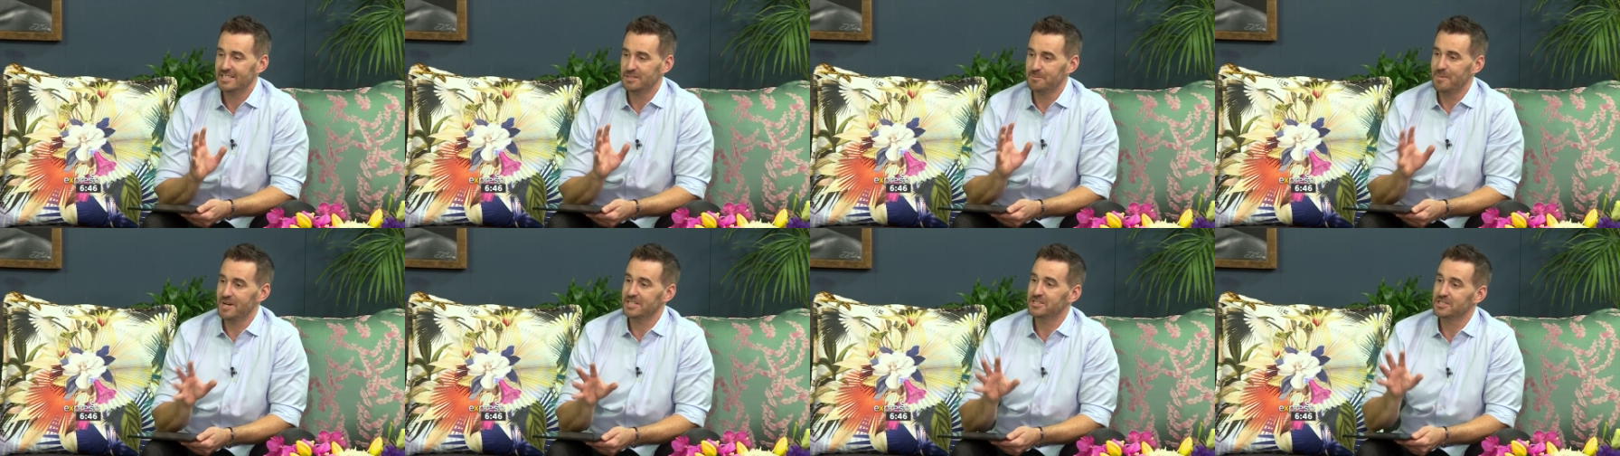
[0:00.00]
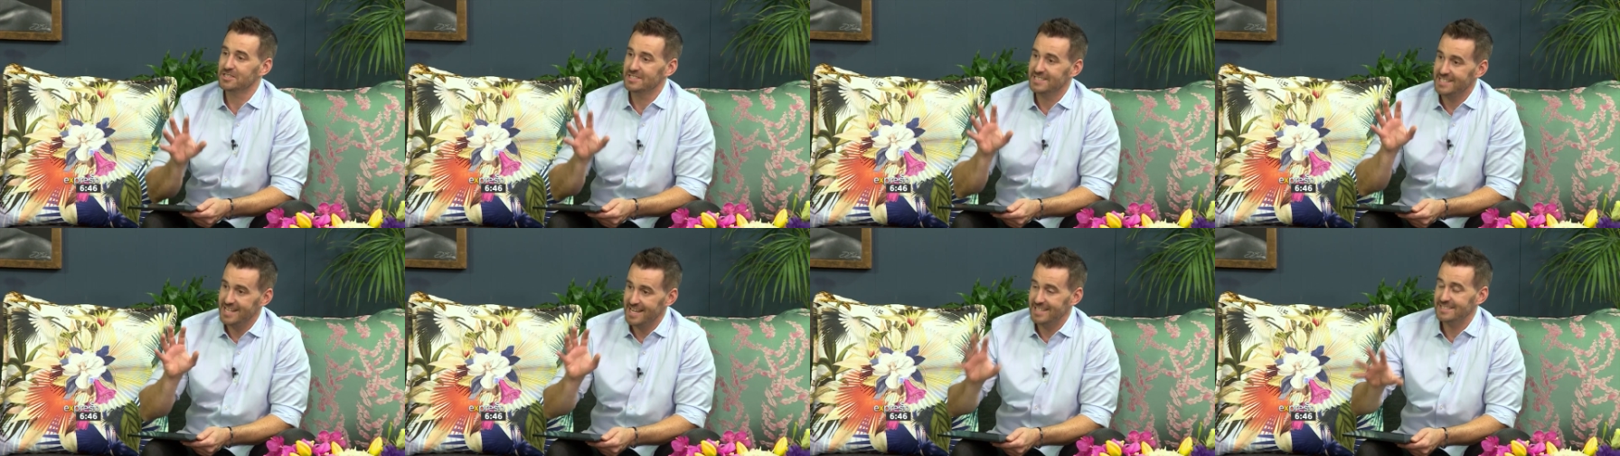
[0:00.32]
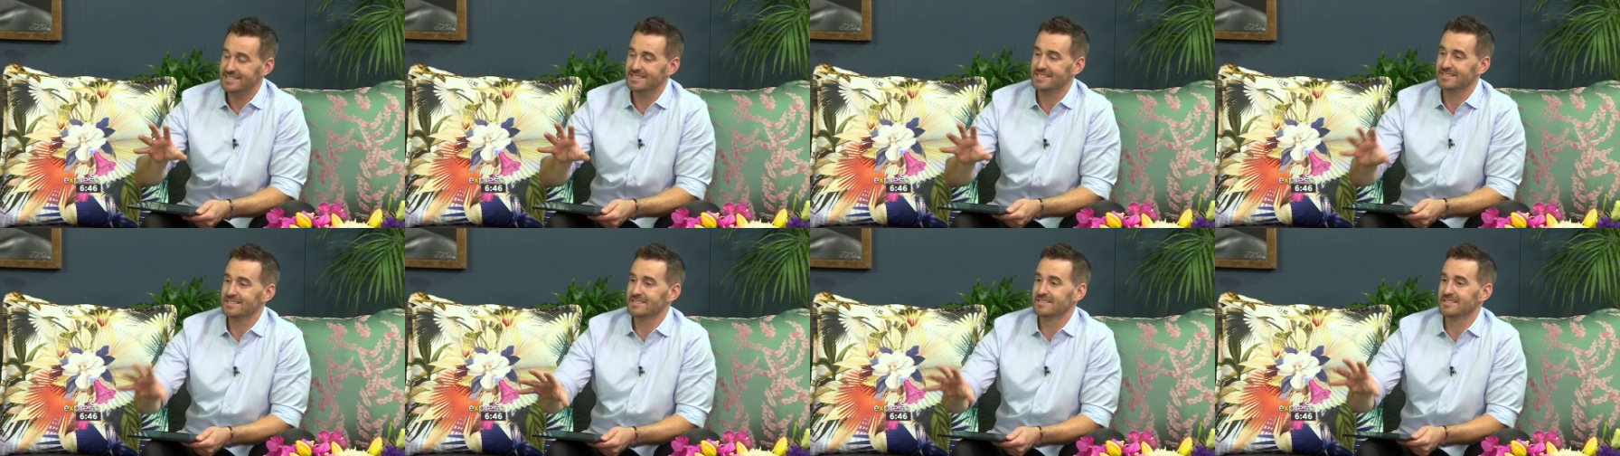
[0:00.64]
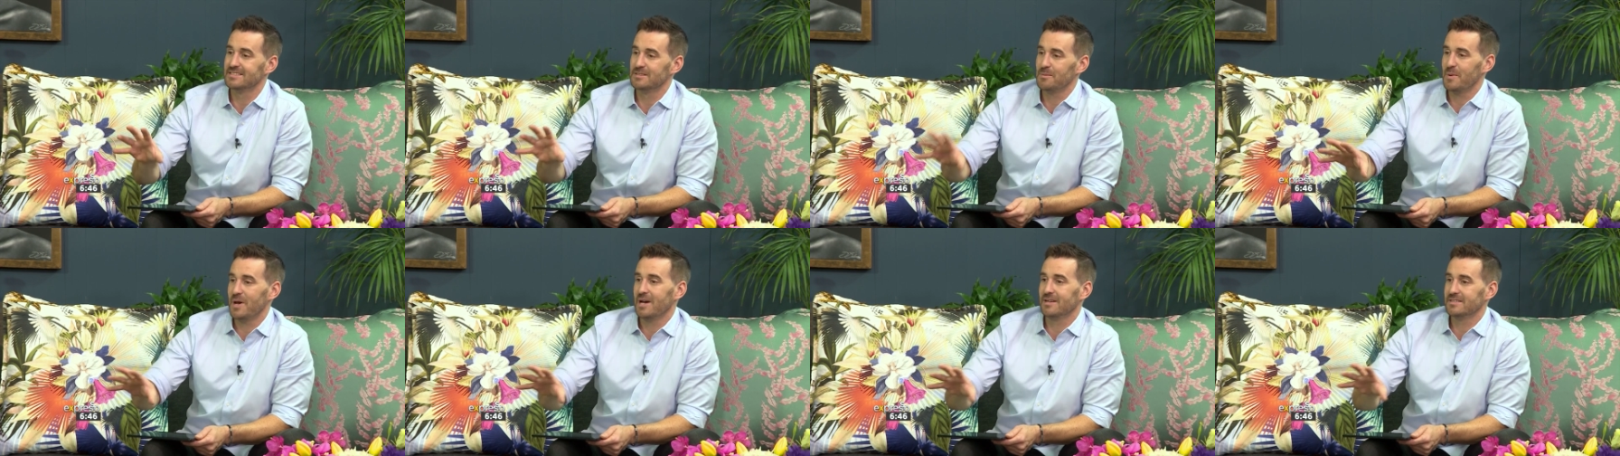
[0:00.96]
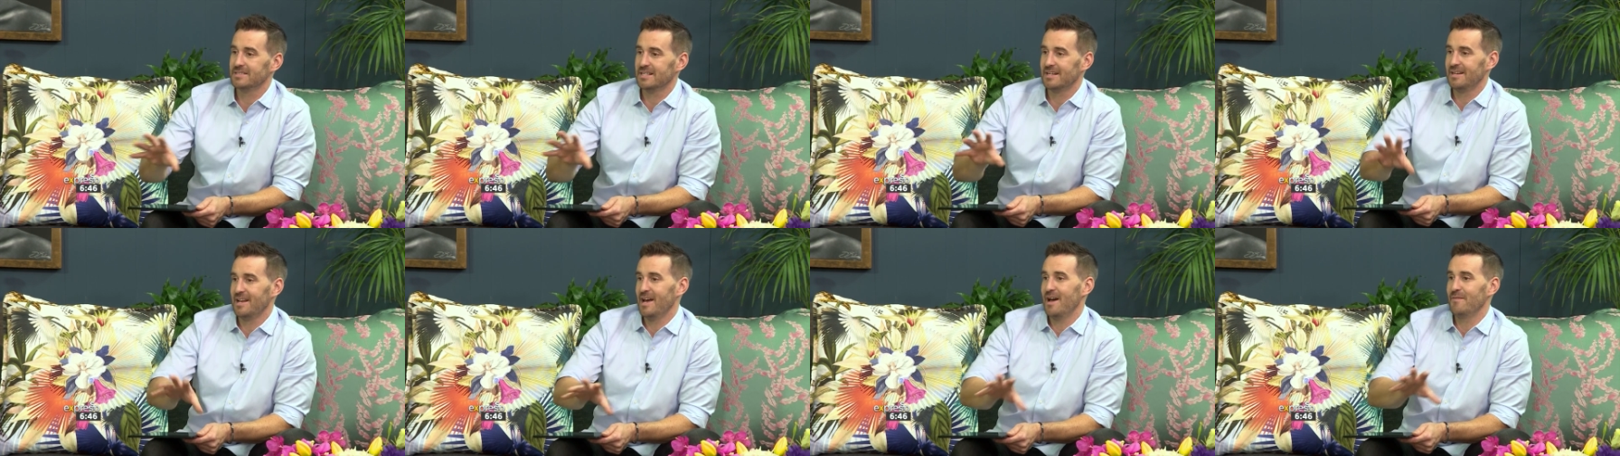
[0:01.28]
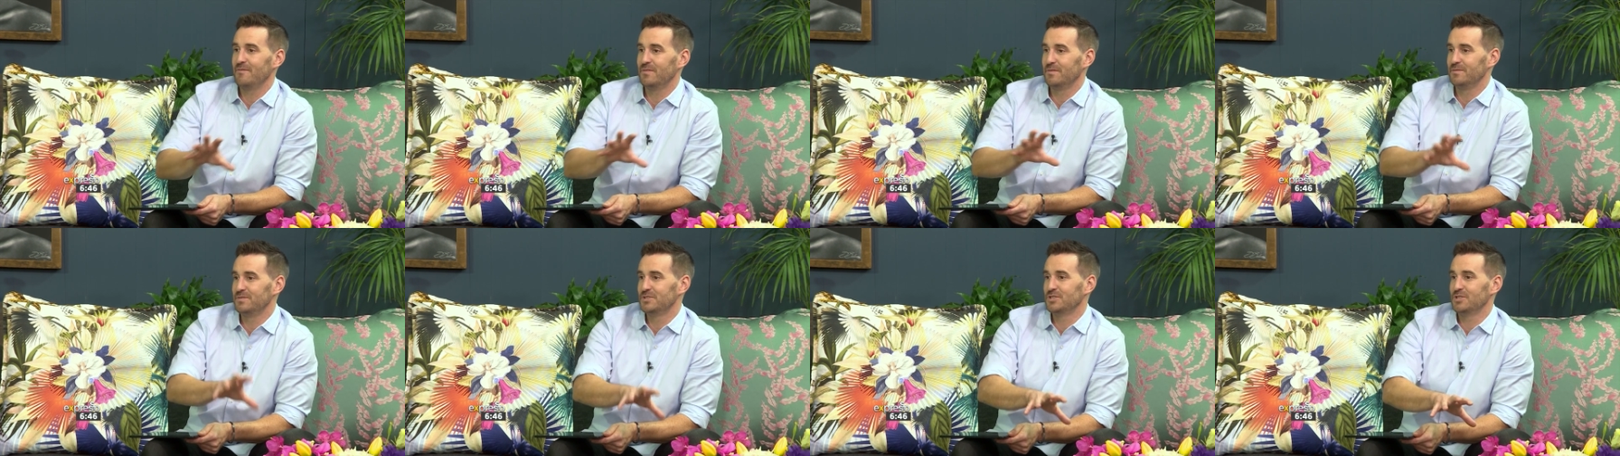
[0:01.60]
as much as yes, this is about a
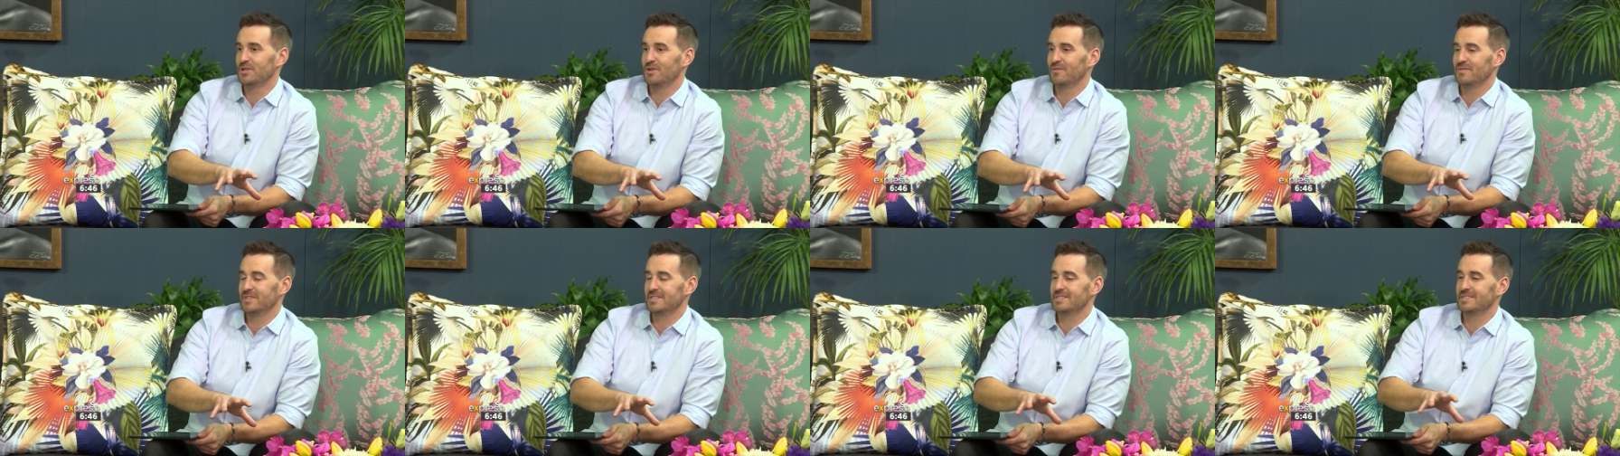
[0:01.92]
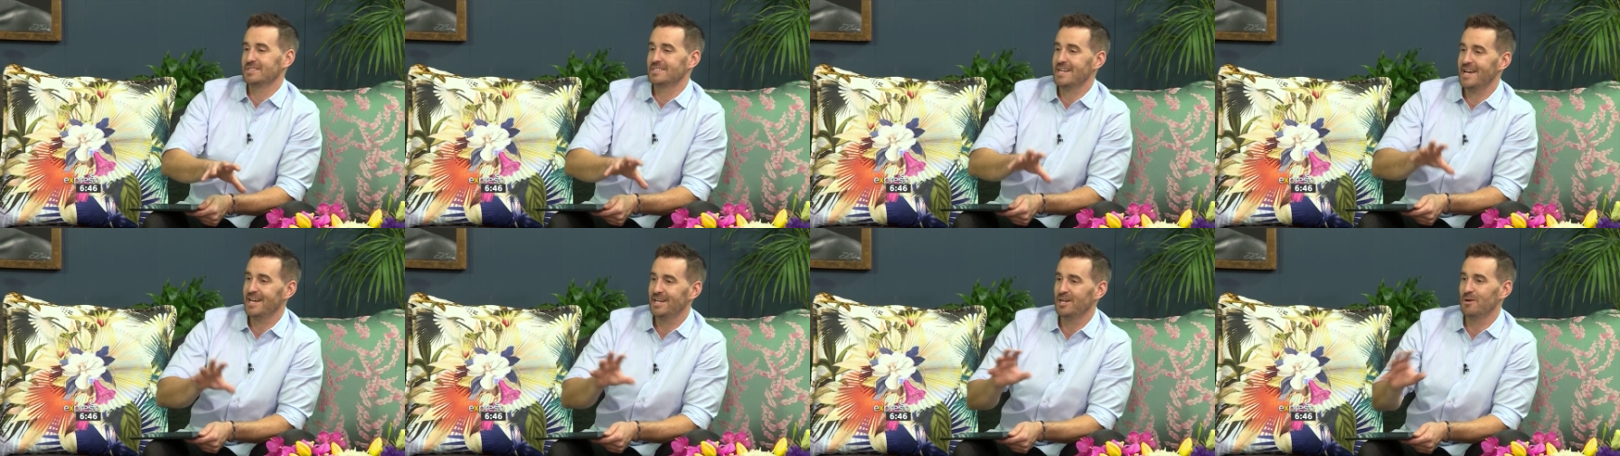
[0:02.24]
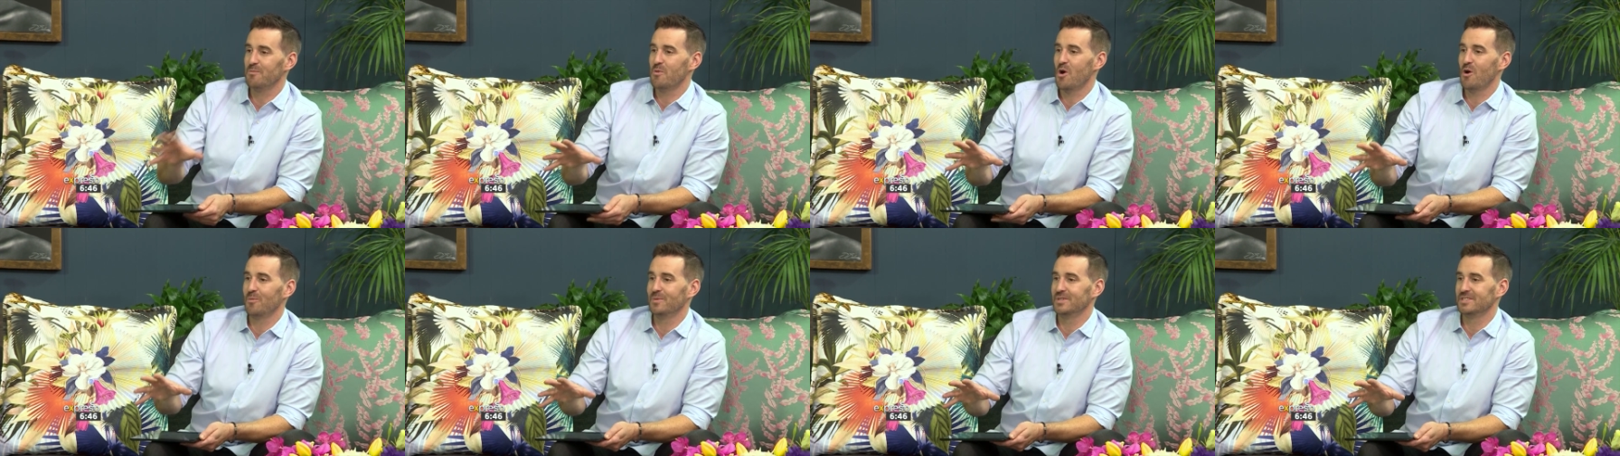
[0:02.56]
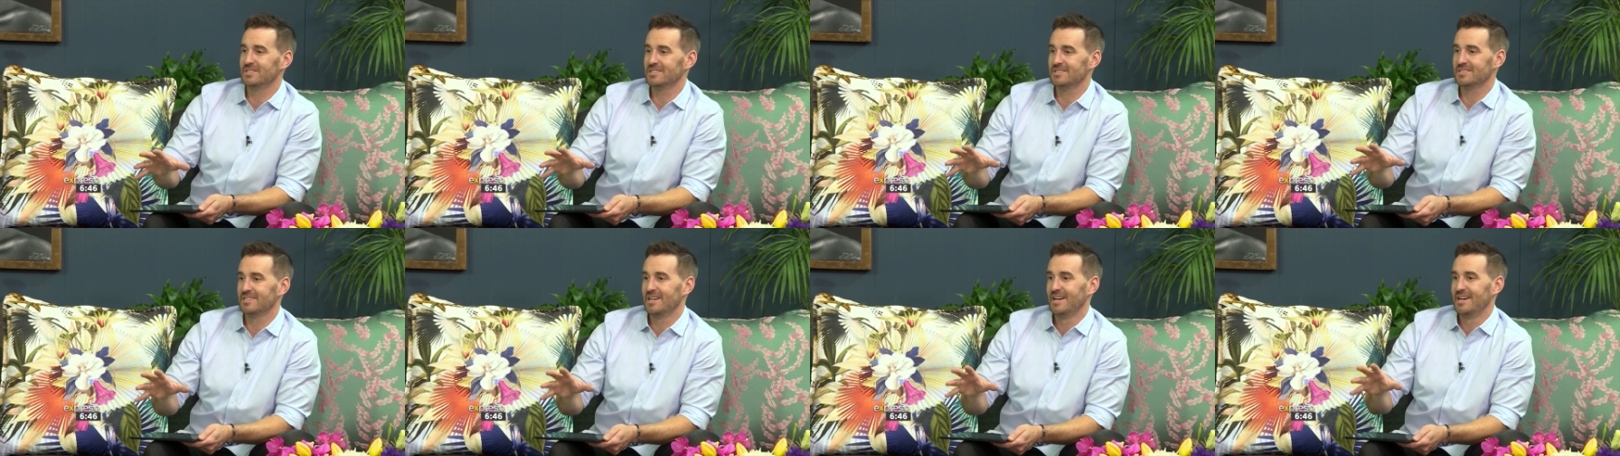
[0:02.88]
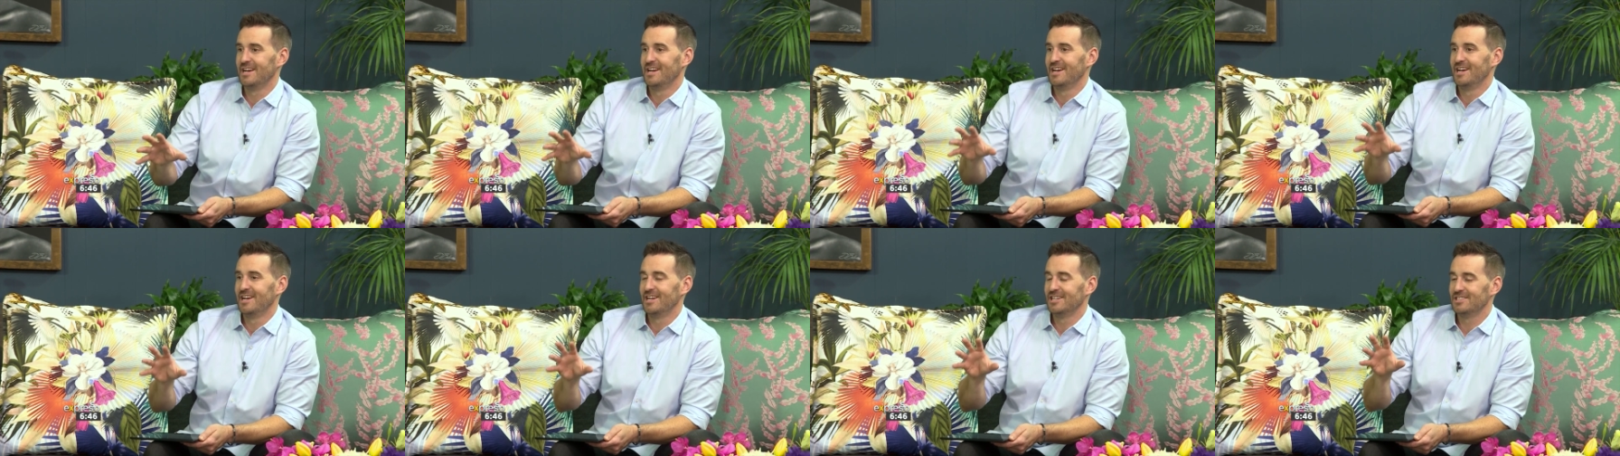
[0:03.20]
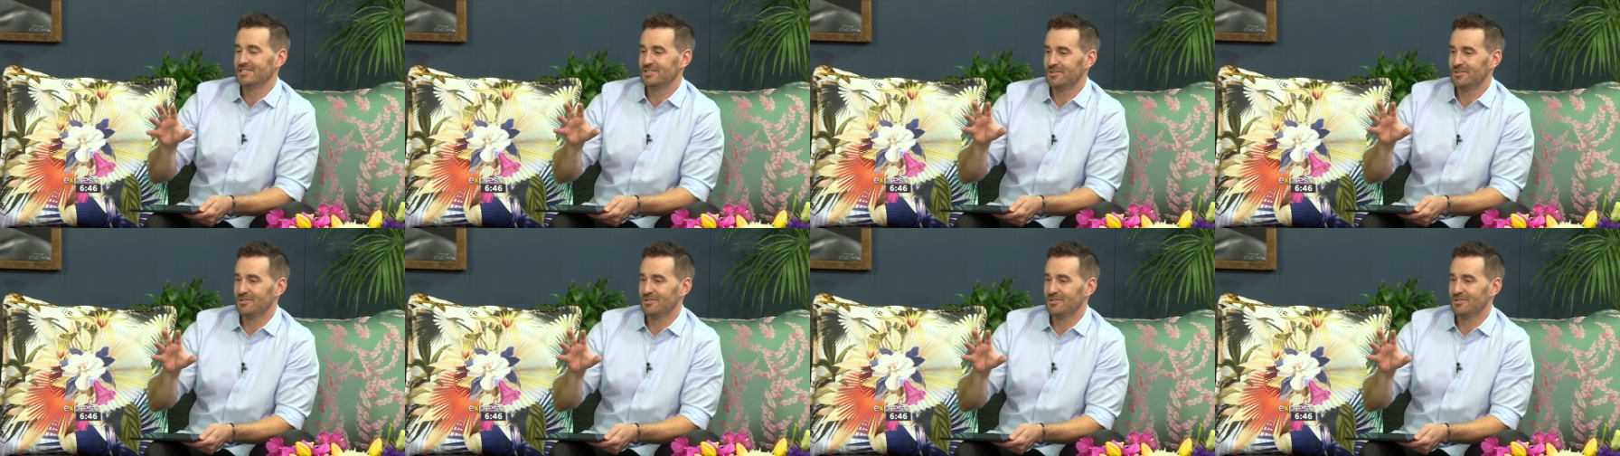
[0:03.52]
life of service, take a moment